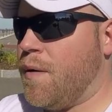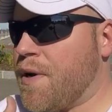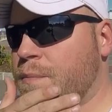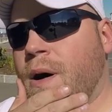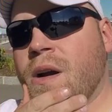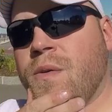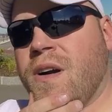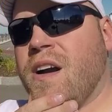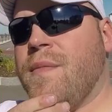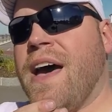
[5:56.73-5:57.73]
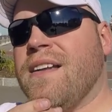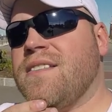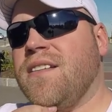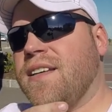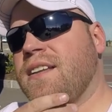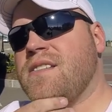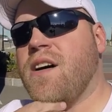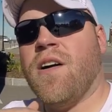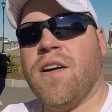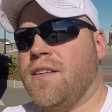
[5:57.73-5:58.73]
I'm gonna park where I'm at till it gets
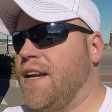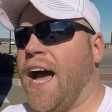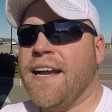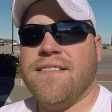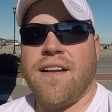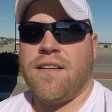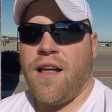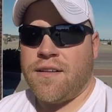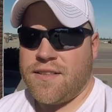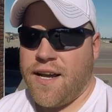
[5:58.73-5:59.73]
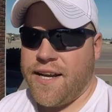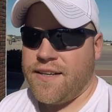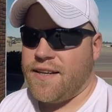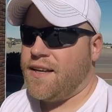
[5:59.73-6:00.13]
dark, 9, 10 o'clock tonight,